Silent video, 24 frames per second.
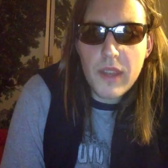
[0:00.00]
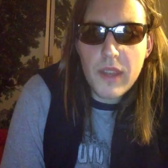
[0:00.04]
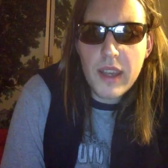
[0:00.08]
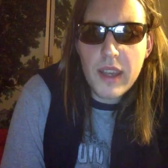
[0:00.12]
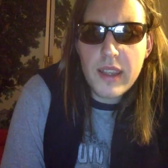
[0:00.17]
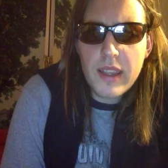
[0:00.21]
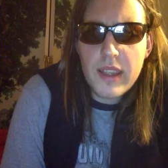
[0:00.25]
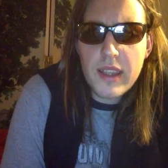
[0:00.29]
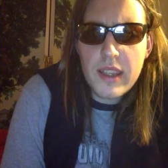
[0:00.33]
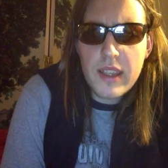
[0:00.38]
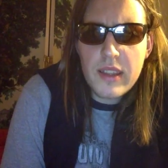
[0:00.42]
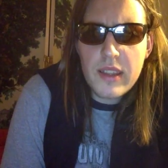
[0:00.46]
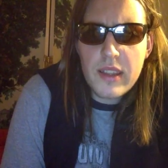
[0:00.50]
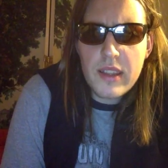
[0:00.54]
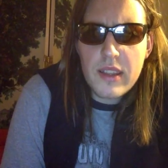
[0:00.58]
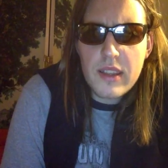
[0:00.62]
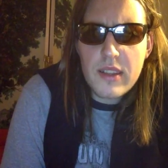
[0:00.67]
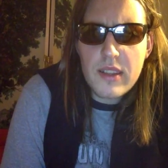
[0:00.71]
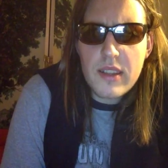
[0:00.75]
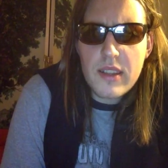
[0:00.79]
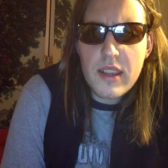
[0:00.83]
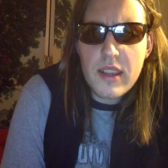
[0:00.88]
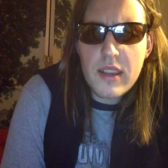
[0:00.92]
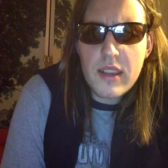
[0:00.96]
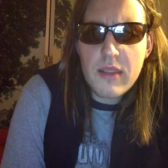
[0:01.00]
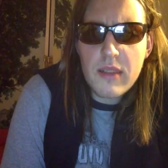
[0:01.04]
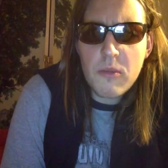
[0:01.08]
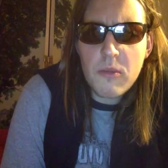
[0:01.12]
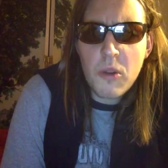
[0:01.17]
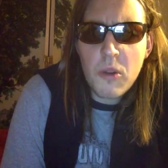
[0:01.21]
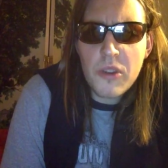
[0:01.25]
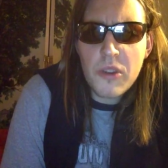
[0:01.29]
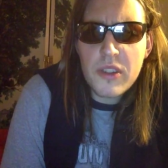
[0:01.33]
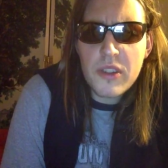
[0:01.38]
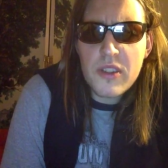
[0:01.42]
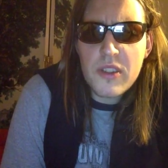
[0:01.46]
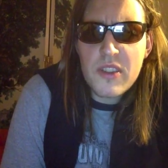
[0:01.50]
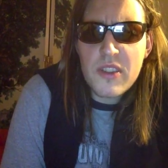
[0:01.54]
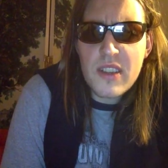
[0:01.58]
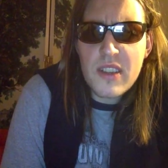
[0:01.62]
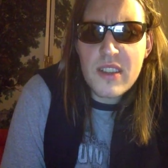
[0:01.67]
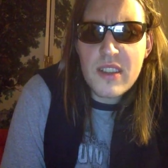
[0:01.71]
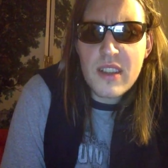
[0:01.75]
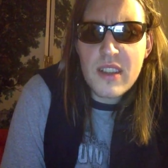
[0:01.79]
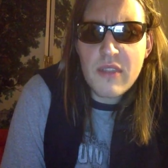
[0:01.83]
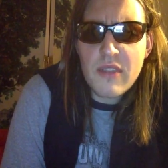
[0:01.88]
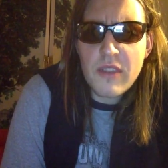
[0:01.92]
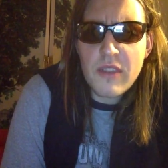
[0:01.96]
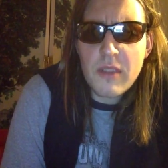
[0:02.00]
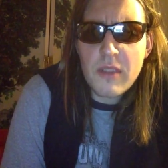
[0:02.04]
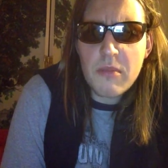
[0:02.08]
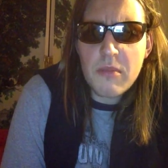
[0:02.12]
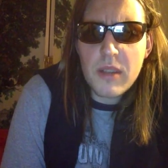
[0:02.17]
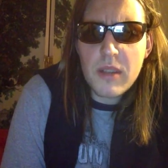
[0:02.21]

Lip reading: And Gin wanted to say something,